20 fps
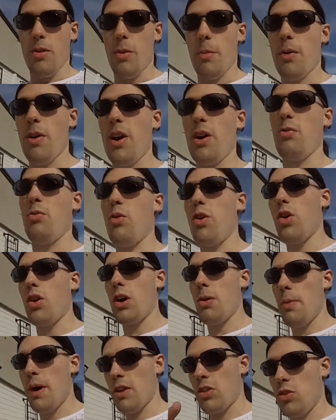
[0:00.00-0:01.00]
But we'll
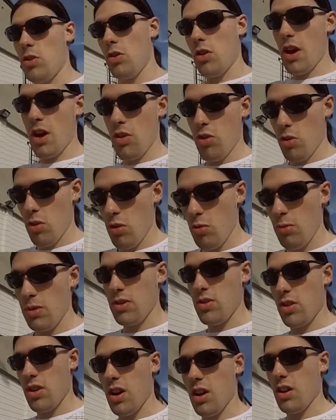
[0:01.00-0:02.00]
get back to you guys soon. We
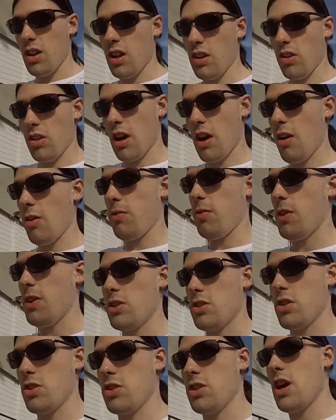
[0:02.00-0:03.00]
just gotta let Sarah
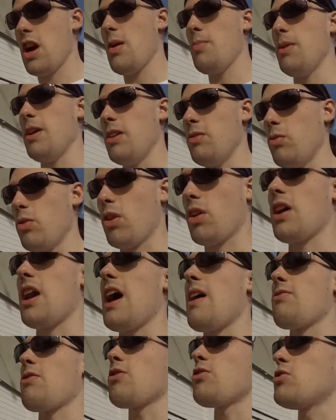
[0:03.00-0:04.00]
finish her job, and we're gonna
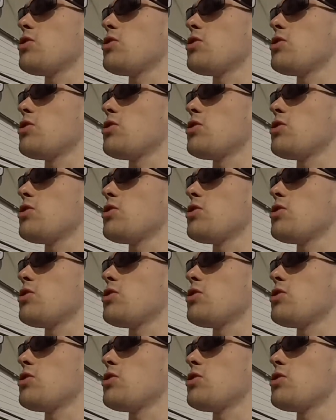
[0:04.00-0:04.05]
have to